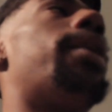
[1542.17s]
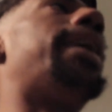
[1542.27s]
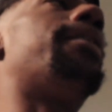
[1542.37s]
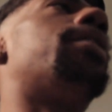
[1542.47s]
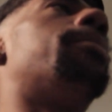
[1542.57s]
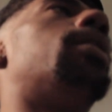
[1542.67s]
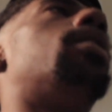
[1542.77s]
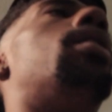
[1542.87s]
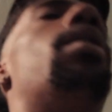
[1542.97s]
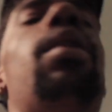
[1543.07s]
I have them
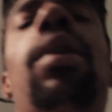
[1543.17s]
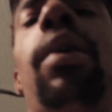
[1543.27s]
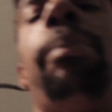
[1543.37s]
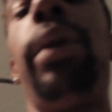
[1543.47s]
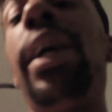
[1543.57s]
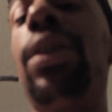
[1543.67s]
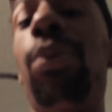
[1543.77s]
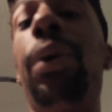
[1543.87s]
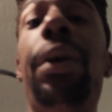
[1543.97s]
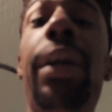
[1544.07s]
placed
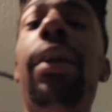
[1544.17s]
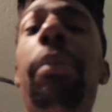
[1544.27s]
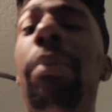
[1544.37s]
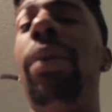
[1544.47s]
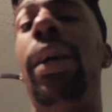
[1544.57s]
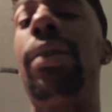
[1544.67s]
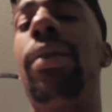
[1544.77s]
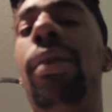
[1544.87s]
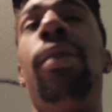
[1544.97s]
where they need to be placed.